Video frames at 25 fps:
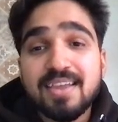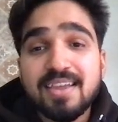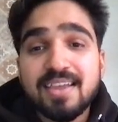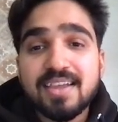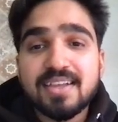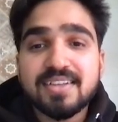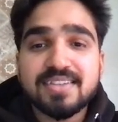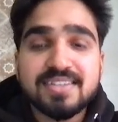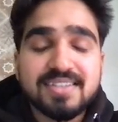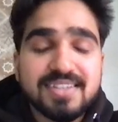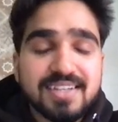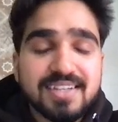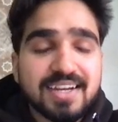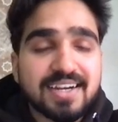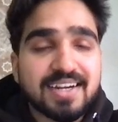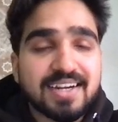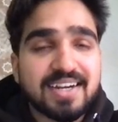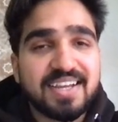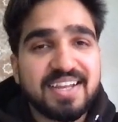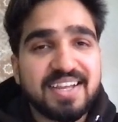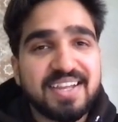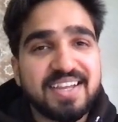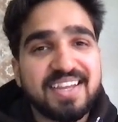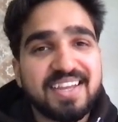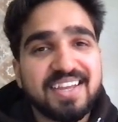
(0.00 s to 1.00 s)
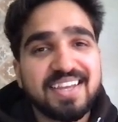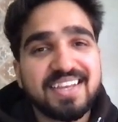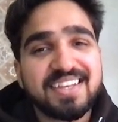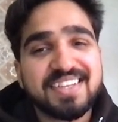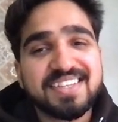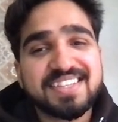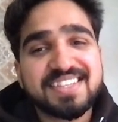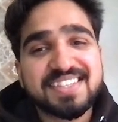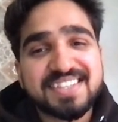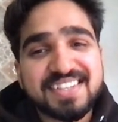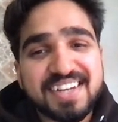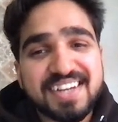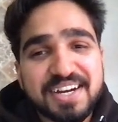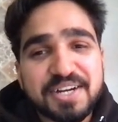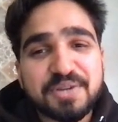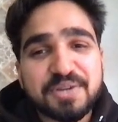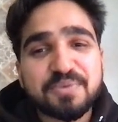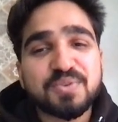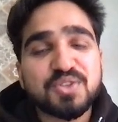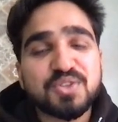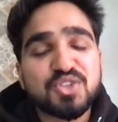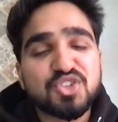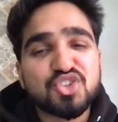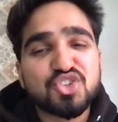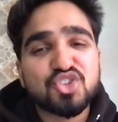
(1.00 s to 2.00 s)
Instead, start
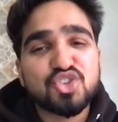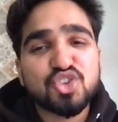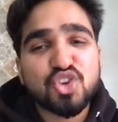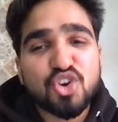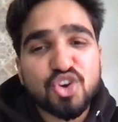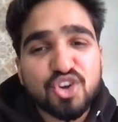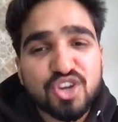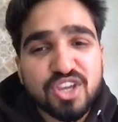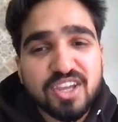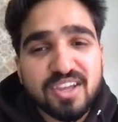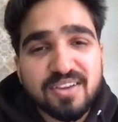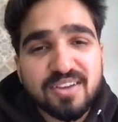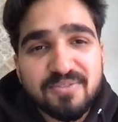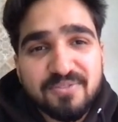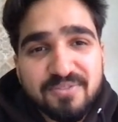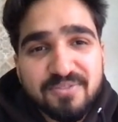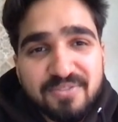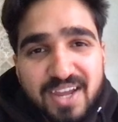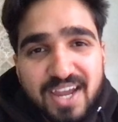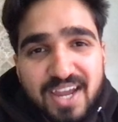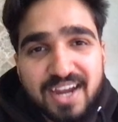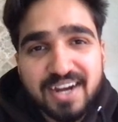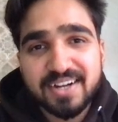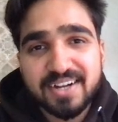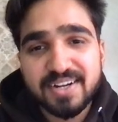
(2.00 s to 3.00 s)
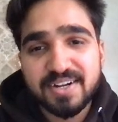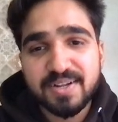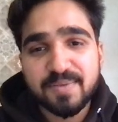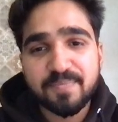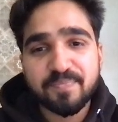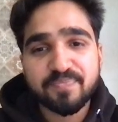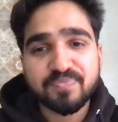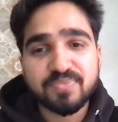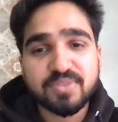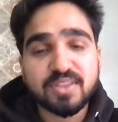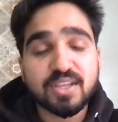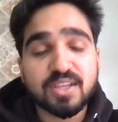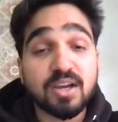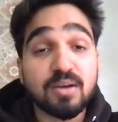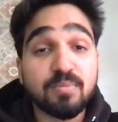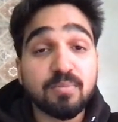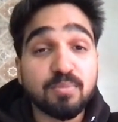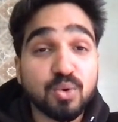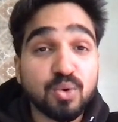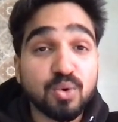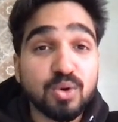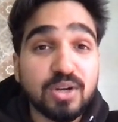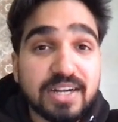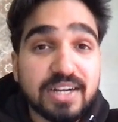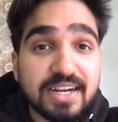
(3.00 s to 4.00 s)
with a shocking fact, a
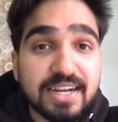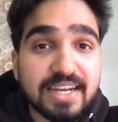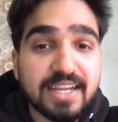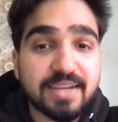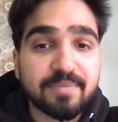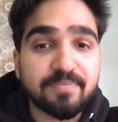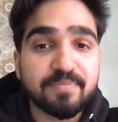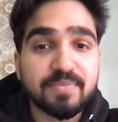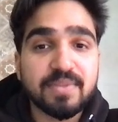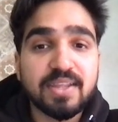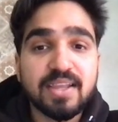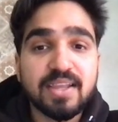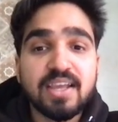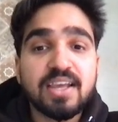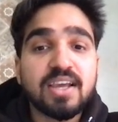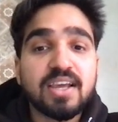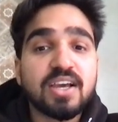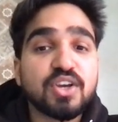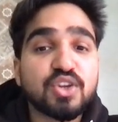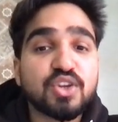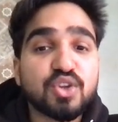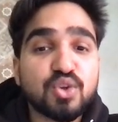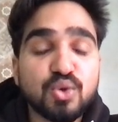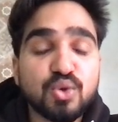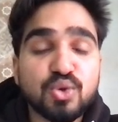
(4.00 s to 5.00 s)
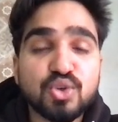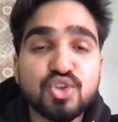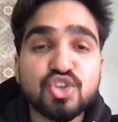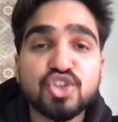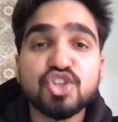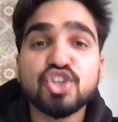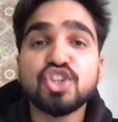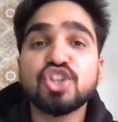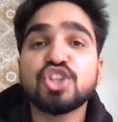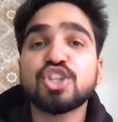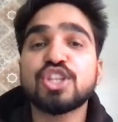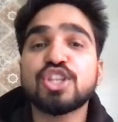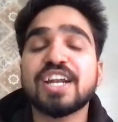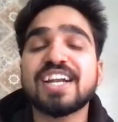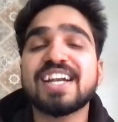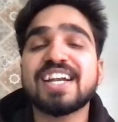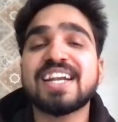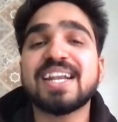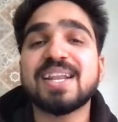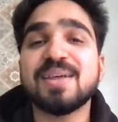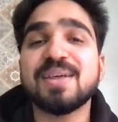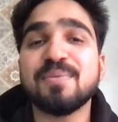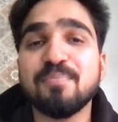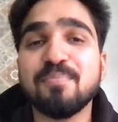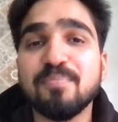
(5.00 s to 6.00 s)
bold claim, a question that
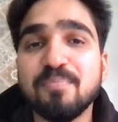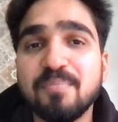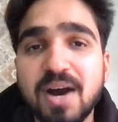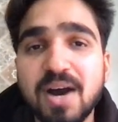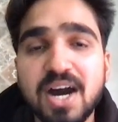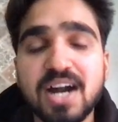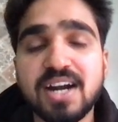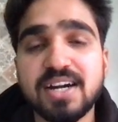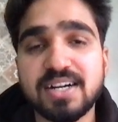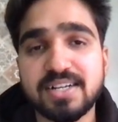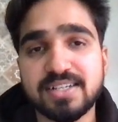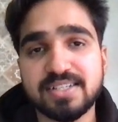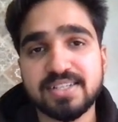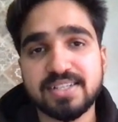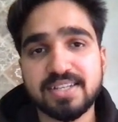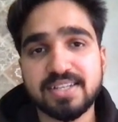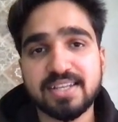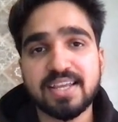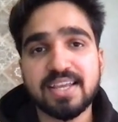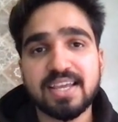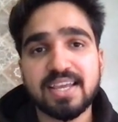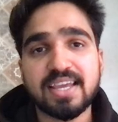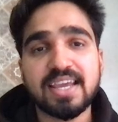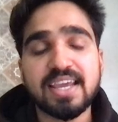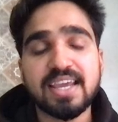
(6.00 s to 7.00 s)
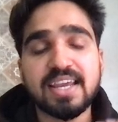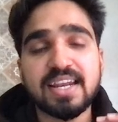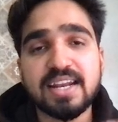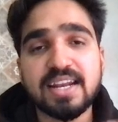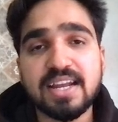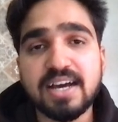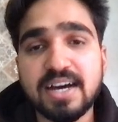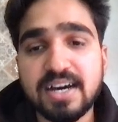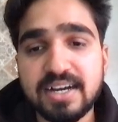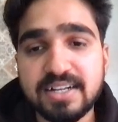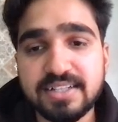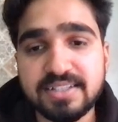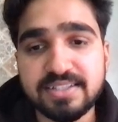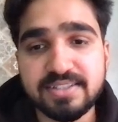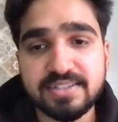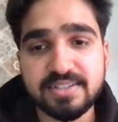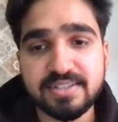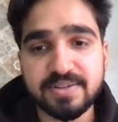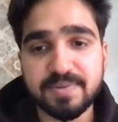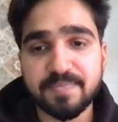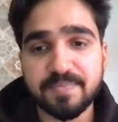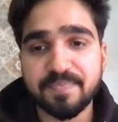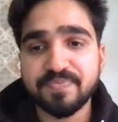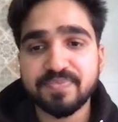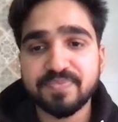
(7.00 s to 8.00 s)
demands an answer.
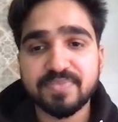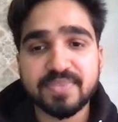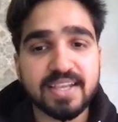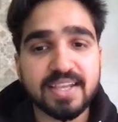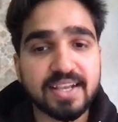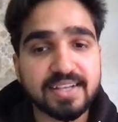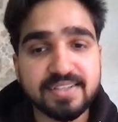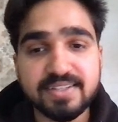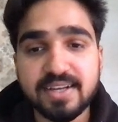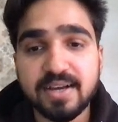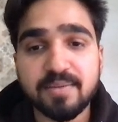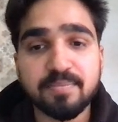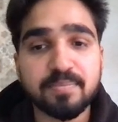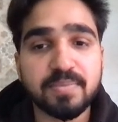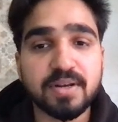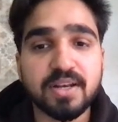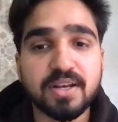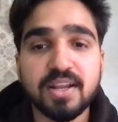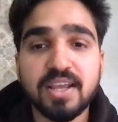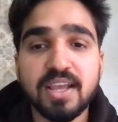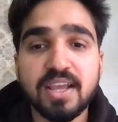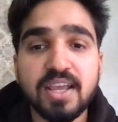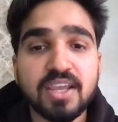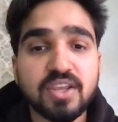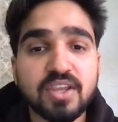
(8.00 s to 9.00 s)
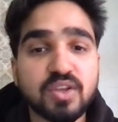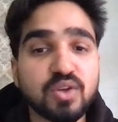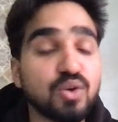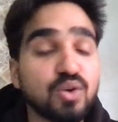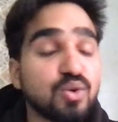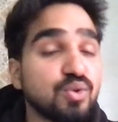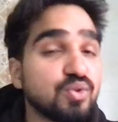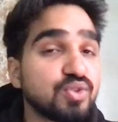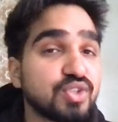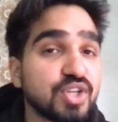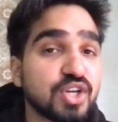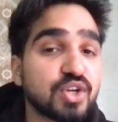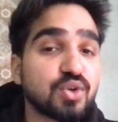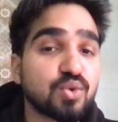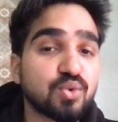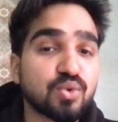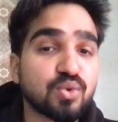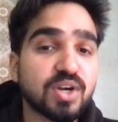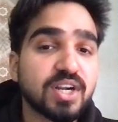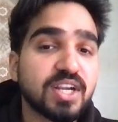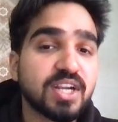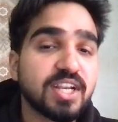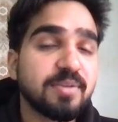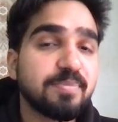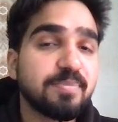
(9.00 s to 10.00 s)
Example, you're losing
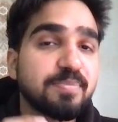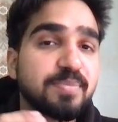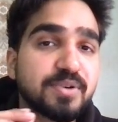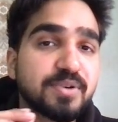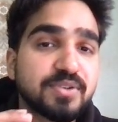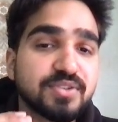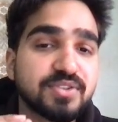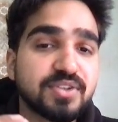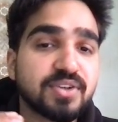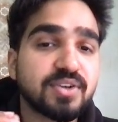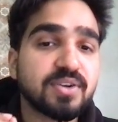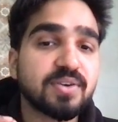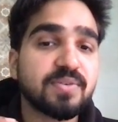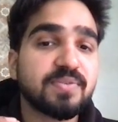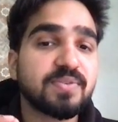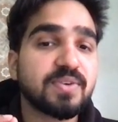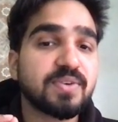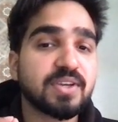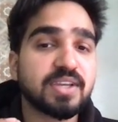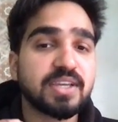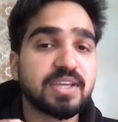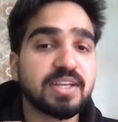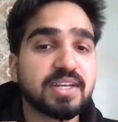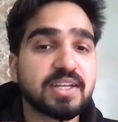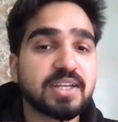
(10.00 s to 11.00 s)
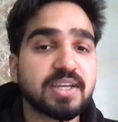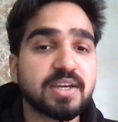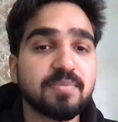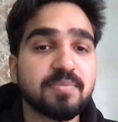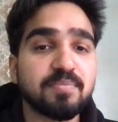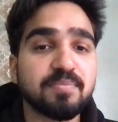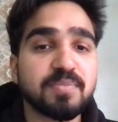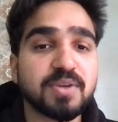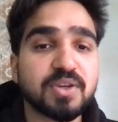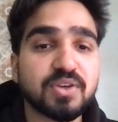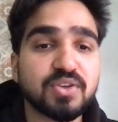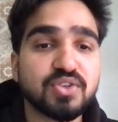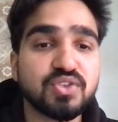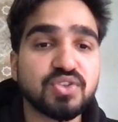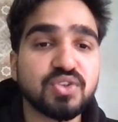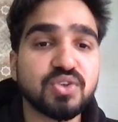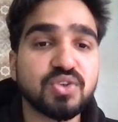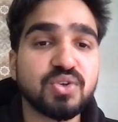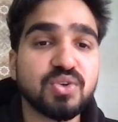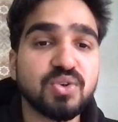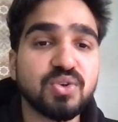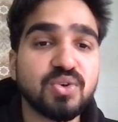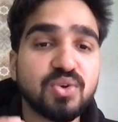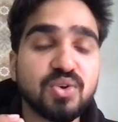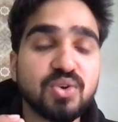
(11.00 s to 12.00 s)
20% of your income because you
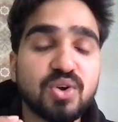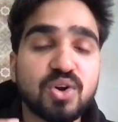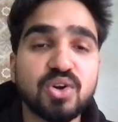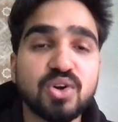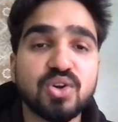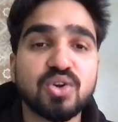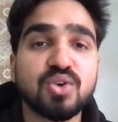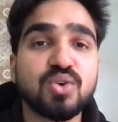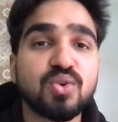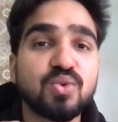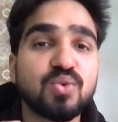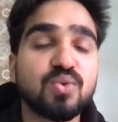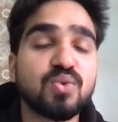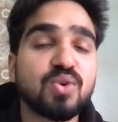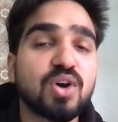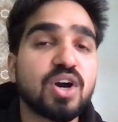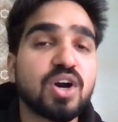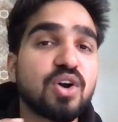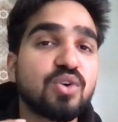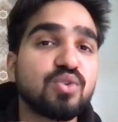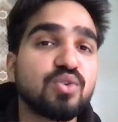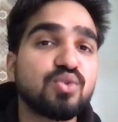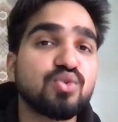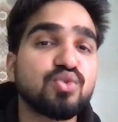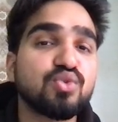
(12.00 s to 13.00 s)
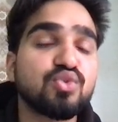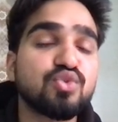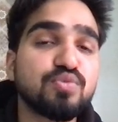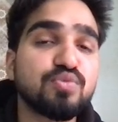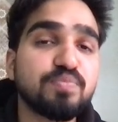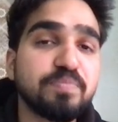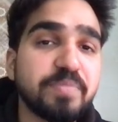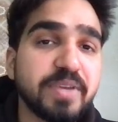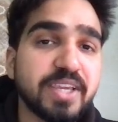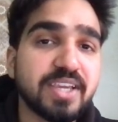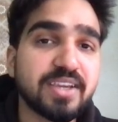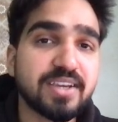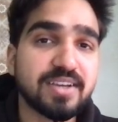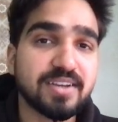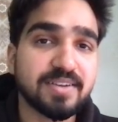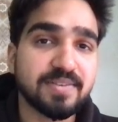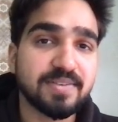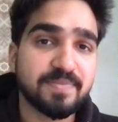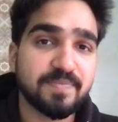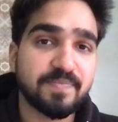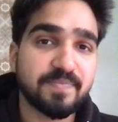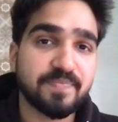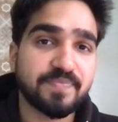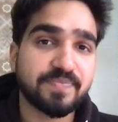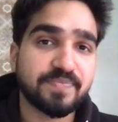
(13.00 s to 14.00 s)
do not know how to speak.
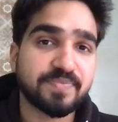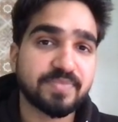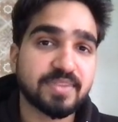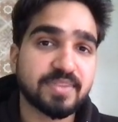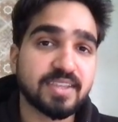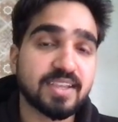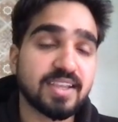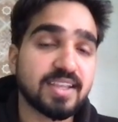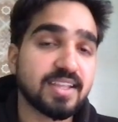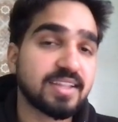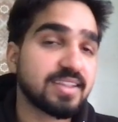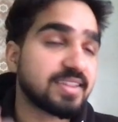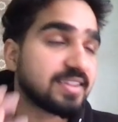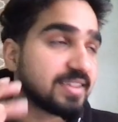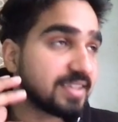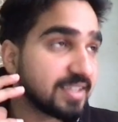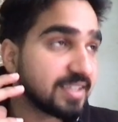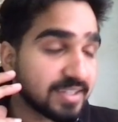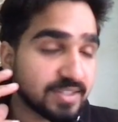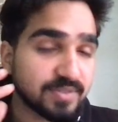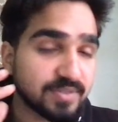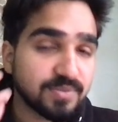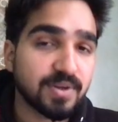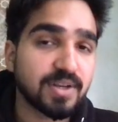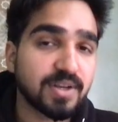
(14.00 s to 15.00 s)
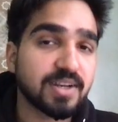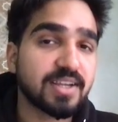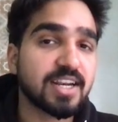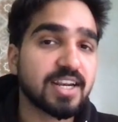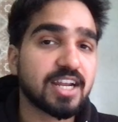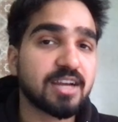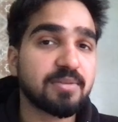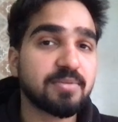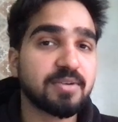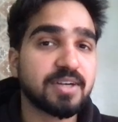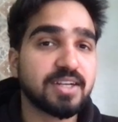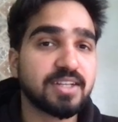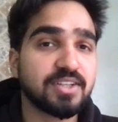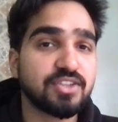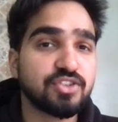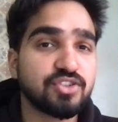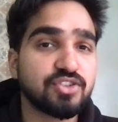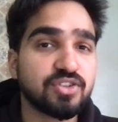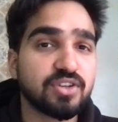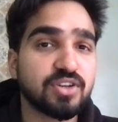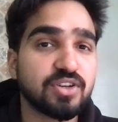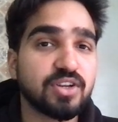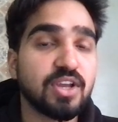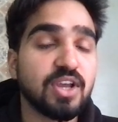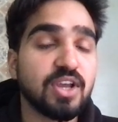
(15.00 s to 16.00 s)
This will grab
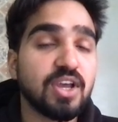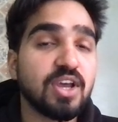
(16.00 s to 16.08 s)
attention.